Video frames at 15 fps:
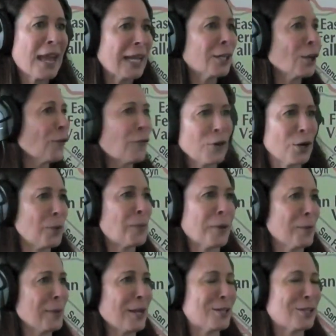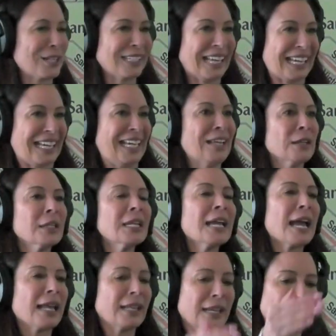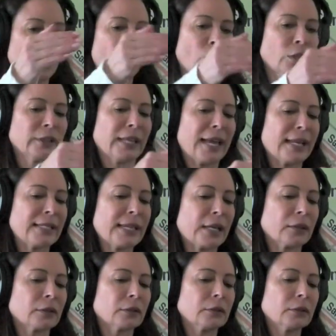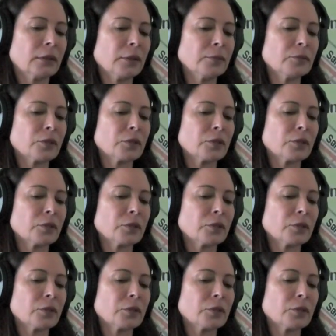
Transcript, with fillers: Thank you for your permission. Like, and then he'd hold the head down. Yep,